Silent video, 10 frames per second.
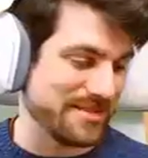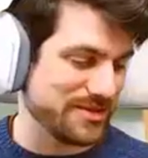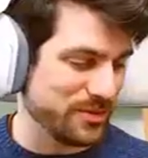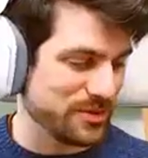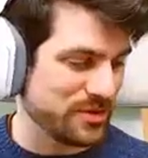
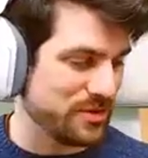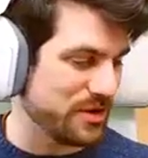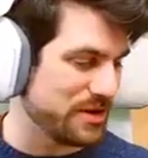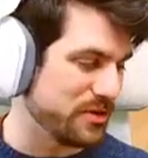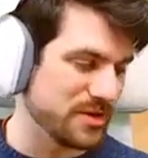
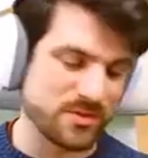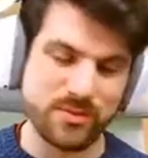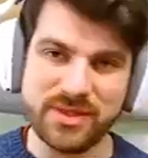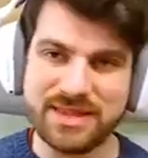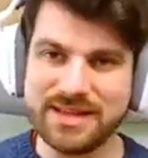$230 for
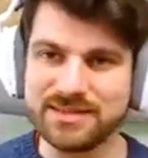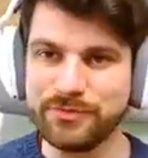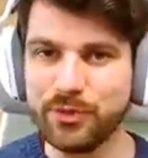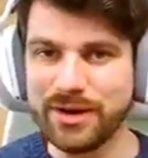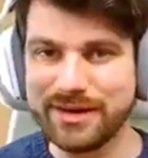
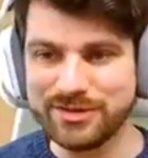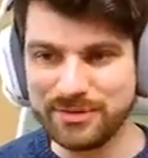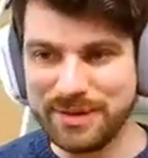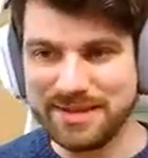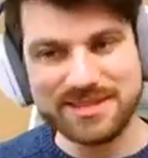1,400
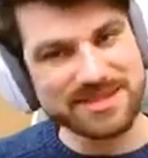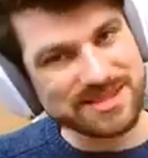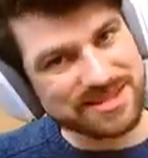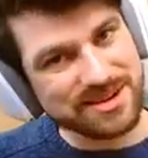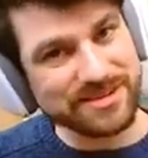pieces.
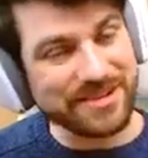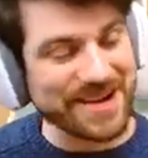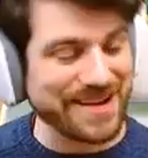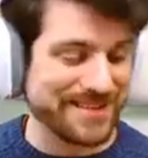It's not great.